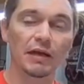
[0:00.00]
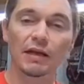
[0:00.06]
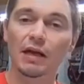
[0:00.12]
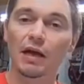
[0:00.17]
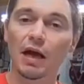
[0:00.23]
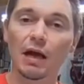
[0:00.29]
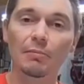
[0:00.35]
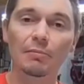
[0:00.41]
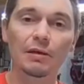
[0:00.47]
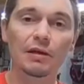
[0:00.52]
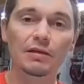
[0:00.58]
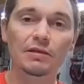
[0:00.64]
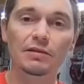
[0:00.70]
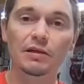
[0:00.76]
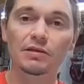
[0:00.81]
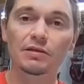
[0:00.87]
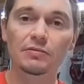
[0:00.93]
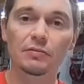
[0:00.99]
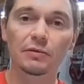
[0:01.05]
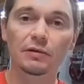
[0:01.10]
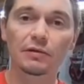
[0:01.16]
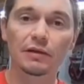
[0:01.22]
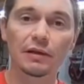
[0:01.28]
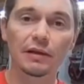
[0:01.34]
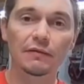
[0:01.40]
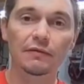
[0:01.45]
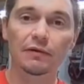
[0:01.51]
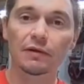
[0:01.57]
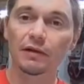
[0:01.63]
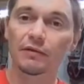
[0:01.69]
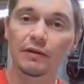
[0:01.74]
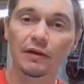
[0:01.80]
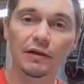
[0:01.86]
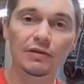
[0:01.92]
any comments that you want to
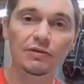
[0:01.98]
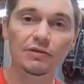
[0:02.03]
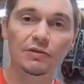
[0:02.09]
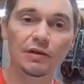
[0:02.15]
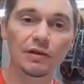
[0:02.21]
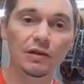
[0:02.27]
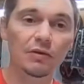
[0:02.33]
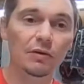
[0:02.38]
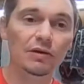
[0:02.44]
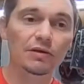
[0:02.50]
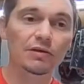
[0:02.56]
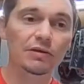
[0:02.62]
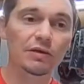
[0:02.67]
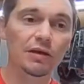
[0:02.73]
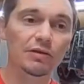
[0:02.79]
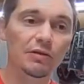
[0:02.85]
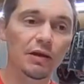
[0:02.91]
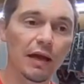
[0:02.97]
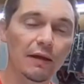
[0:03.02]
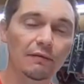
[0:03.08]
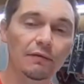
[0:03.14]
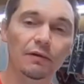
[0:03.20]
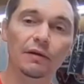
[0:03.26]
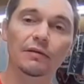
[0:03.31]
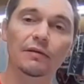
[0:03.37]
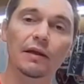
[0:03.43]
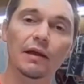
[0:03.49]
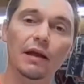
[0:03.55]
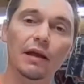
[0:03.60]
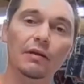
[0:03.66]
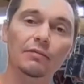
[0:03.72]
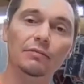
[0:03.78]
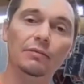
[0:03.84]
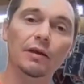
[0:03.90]
leave, or anything that any questions that you have, or
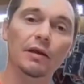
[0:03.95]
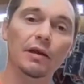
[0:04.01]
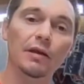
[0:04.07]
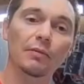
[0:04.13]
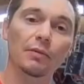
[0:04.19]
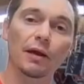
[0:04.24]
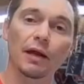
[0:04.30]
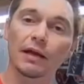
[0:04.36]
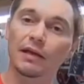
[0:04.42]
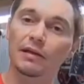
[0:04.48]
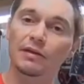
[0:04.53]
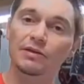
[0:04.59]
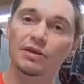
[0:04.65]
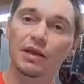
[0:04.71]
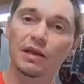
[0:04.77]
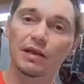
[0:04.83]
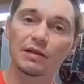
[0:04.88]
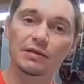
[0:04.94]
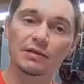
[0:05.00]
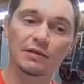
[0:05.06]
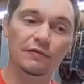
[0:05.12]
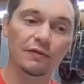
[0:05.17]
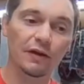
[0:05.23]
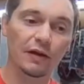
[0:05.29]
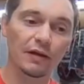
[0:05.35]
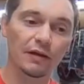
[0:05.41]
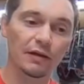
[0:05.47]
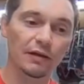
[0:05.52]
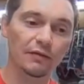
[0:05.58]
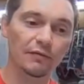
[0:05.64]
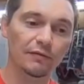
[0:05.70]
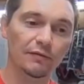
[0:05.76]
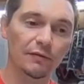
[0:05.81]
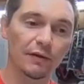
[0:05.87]
anything, when I get a chance, if I
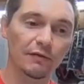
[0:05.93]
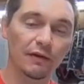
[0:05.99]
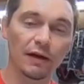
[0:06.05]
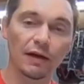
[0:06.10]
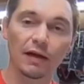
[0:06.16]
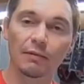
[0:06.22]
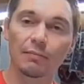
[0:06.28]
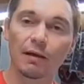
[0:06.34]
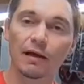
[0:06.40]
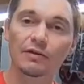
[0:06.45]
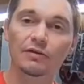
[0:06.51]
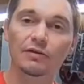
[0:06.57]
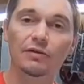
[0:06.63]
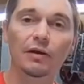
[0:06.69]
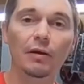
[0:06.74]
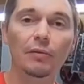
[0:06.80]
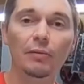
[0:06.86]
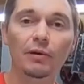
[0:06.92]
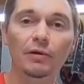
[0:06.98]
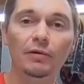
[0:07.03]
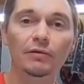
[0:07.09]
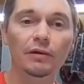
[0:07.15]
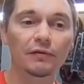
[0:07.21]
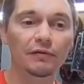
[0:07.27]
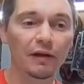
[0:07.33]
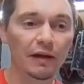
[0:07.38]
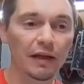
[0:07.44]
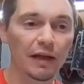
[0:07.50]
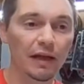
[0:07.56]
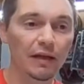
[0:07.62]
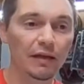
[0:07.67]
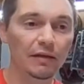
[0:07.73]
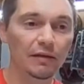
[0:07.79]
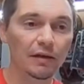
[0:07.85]
can get back to you, I will. If I
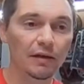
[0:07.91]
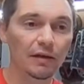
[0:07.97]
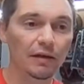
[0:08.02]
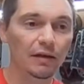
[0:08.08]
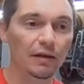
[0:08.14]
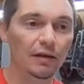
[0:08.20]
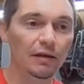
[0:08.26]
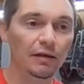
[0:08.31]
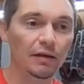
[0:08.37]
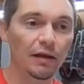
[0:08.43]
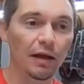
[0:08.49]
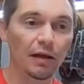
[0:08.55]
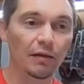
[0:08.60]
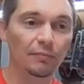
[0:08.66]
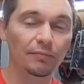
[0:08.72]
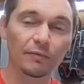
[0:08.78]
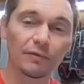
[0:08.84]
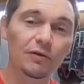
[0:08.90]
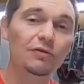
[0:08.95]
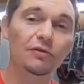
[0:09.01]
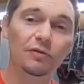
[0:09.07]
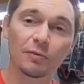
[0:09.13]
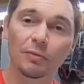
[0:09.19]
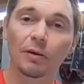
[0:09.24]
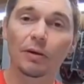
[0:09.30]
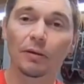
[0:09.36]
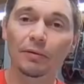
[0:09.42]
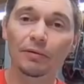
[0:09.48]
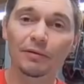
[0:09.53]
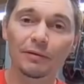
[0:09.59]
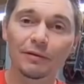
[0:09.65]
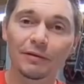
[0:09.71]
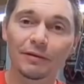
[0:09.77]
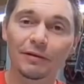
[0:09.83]
can't, I usually
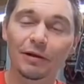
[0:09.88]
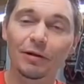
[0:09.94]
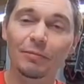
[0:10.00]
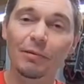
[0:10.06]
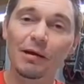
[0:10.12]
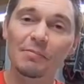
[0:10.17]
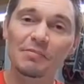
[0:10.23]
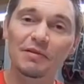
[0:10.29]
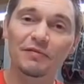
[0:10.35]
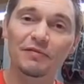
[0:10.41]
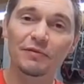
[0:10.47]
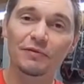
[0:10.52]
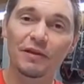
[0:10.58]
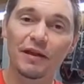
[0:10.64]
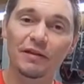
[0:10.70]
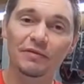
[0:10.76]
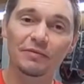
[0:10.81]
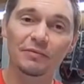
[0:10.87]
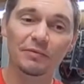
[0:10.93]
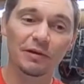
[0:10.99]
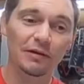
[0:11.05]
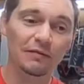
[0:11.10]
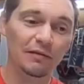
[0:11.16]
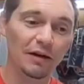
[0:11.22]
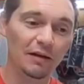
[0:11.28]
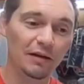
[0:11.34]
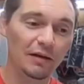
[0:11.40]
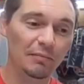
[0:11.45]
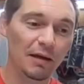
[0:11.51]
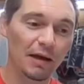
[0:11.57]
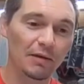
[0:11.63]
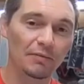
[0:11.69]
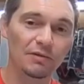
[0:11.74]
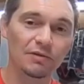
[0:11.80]
will. You know, it might be a few days or whatever. I'll
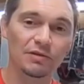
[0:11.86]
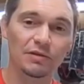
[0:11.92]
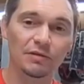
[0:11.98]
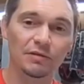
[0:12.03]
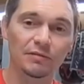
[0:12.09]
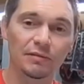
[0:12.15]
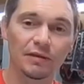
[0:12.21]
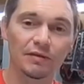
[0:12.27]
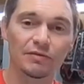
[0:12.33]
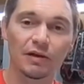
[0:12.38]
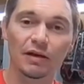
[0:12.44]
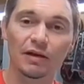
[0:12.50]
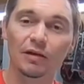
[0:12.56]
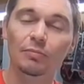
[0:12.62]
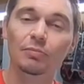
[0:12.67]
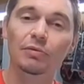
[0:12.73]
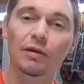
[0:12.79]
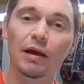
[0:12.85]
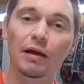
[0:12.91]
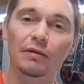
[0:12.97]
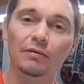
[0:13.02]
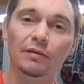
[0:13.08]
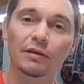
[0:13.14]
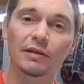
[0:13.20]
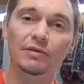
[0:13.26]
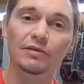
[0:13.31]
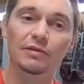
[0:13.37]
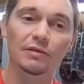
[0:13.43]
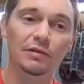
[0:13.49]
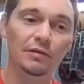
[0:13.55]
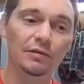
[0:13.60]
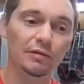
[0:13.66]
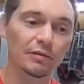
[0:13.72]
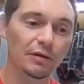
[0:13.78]
get back with you and try to help you out and lead
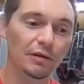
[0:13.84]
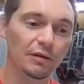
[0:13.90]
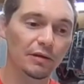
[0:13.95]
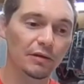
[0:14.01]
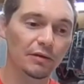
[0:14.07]
you in the